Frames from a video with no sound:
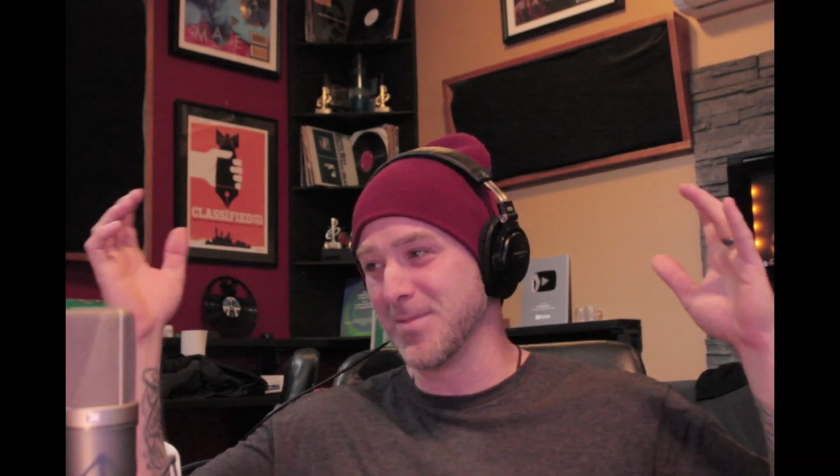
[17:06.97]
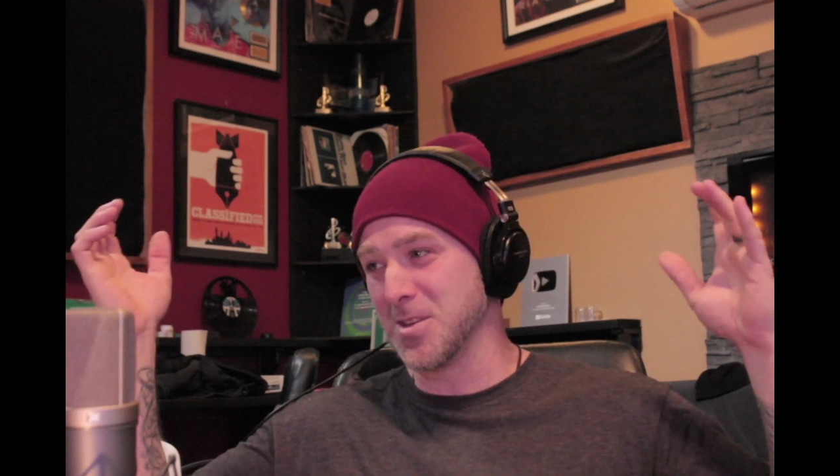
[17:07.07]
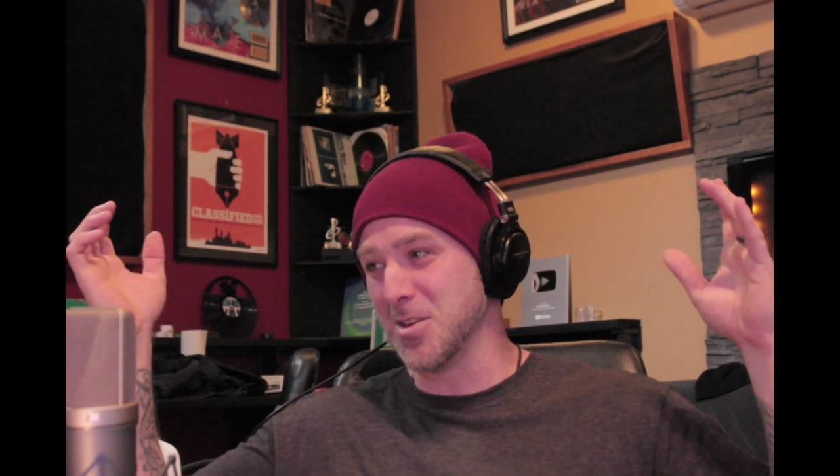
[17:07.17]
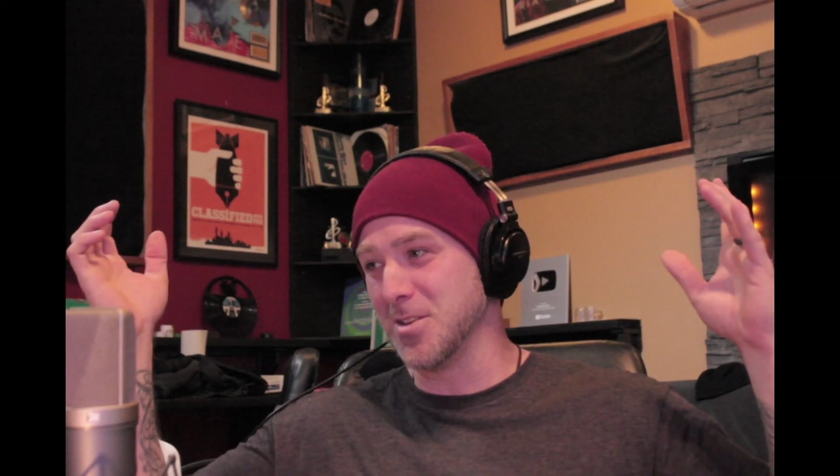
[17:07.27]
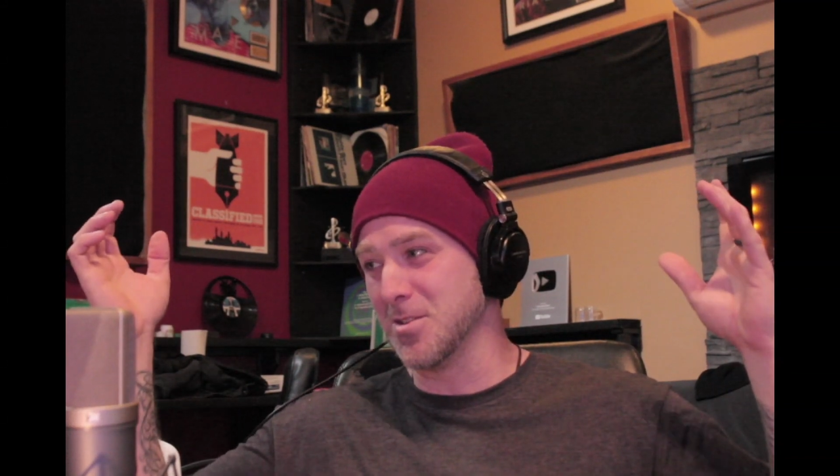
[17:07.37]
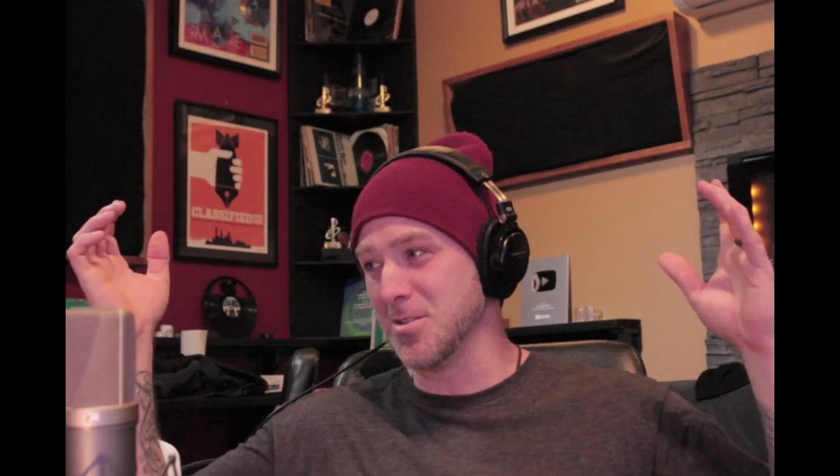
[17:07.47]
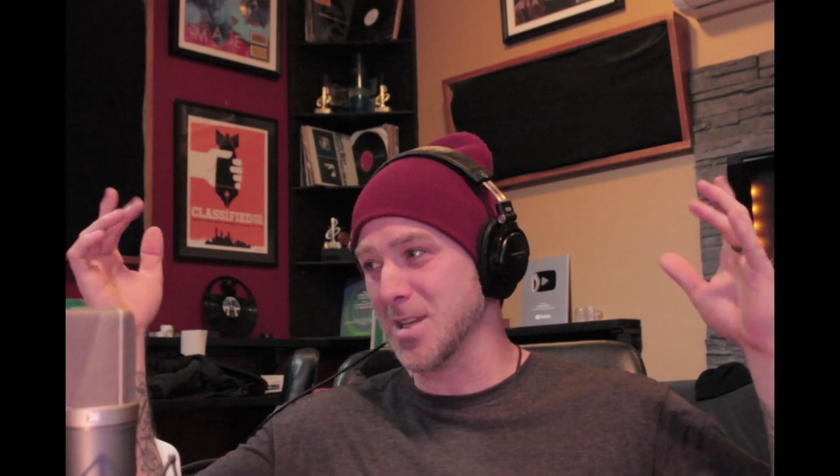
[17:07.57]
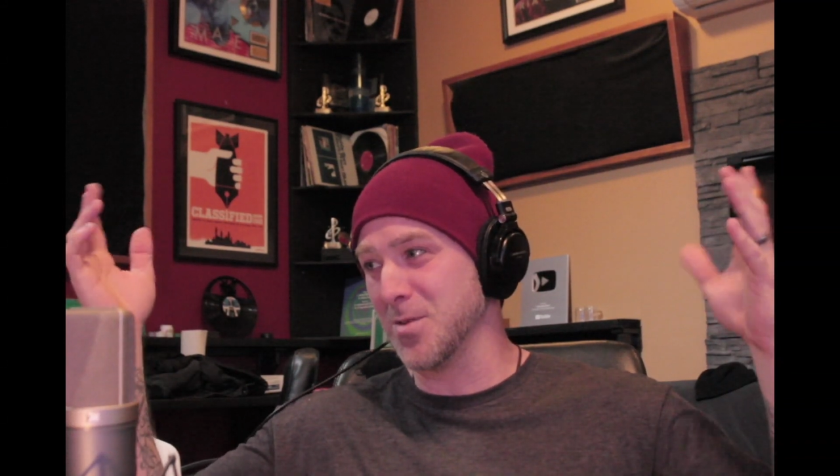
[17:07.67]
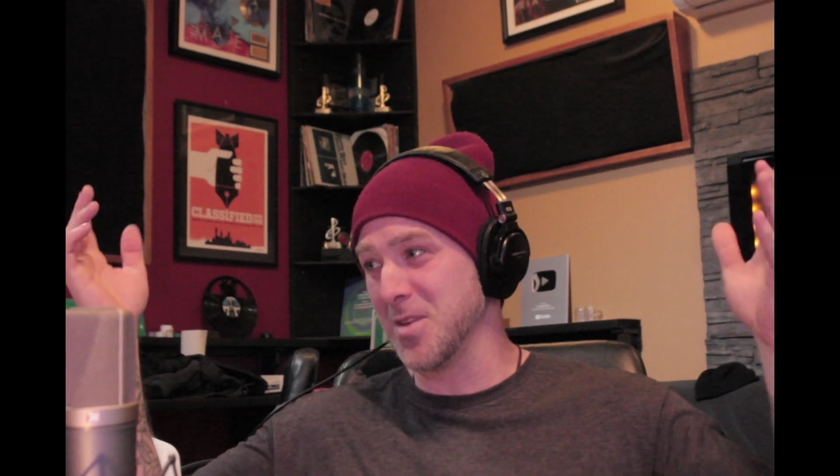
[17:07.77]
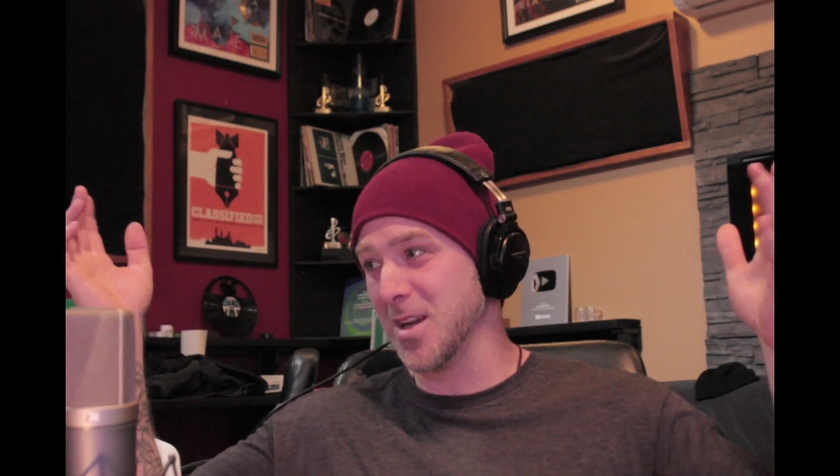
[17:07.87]
good news.
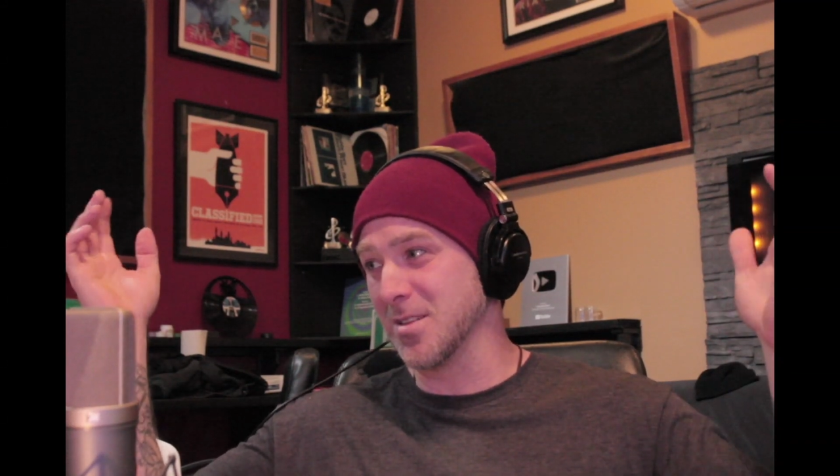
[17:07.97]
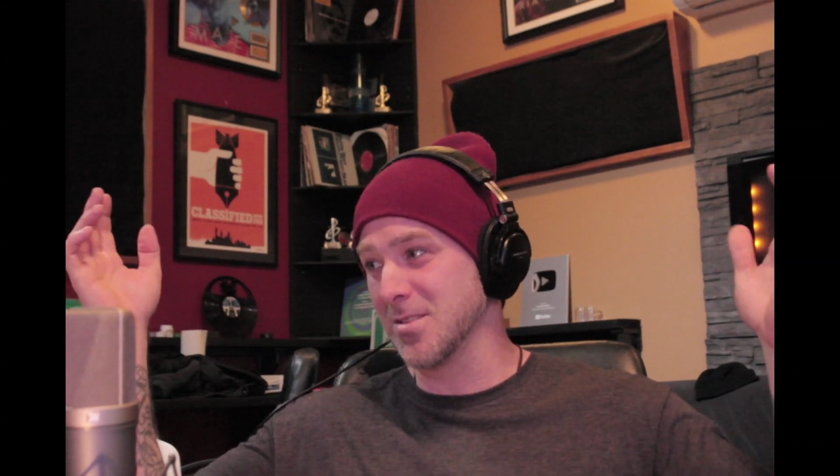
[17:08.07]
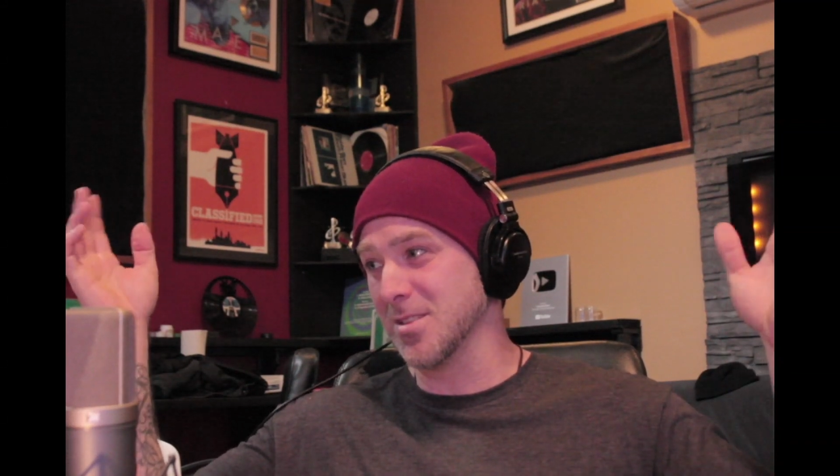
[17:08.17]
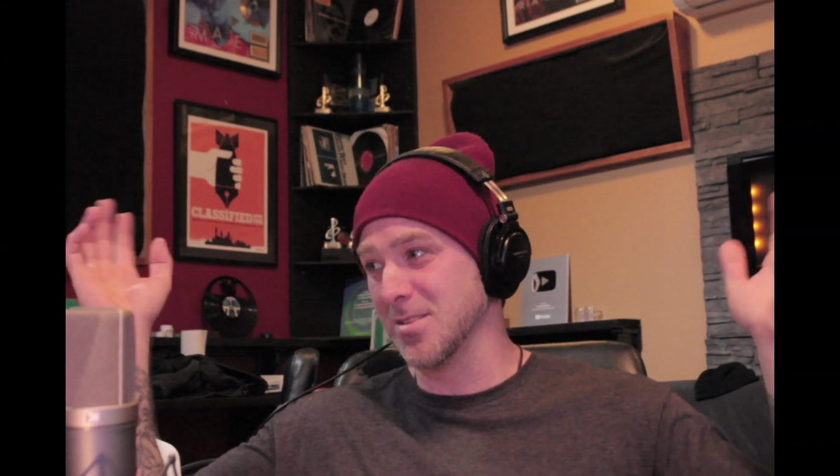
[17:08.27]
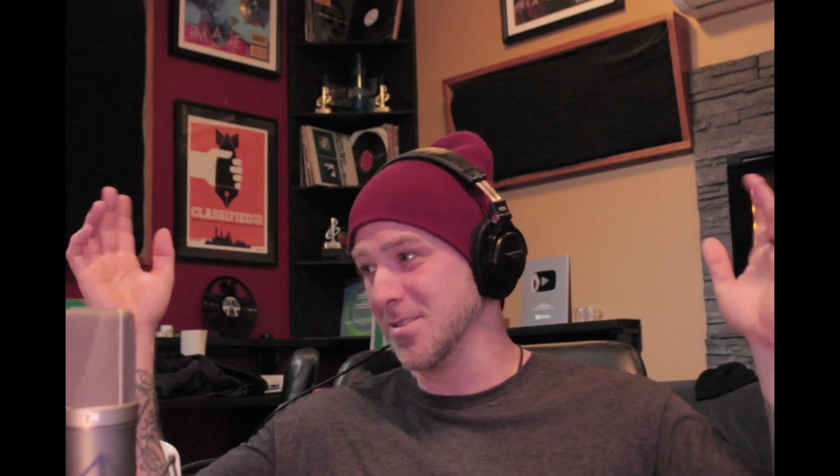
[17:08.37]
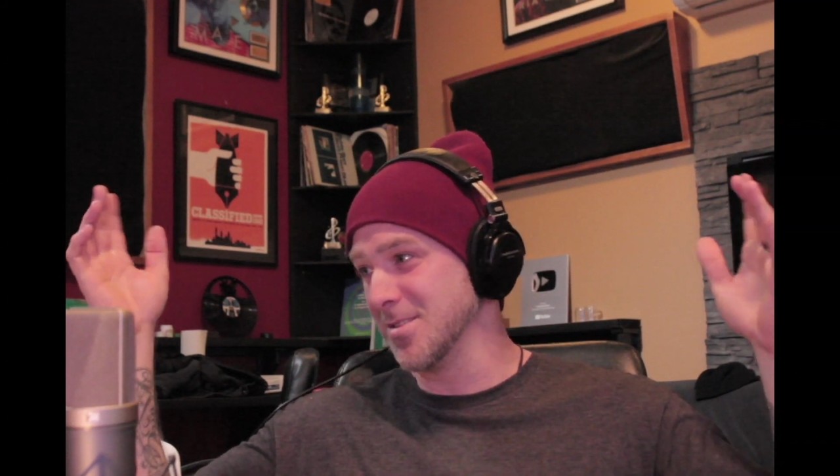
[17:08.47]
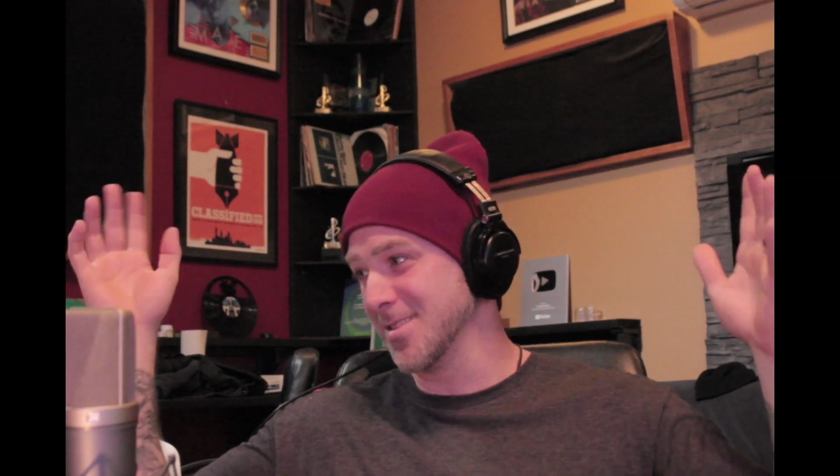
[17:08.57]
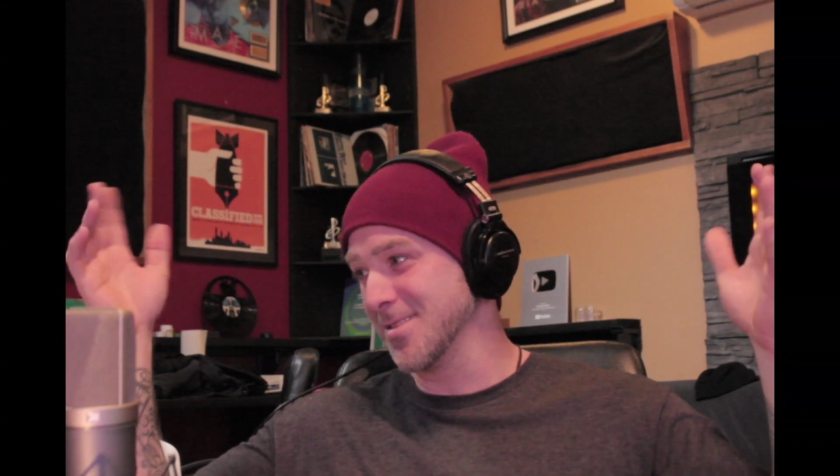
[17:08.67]
I've been waiting on good news.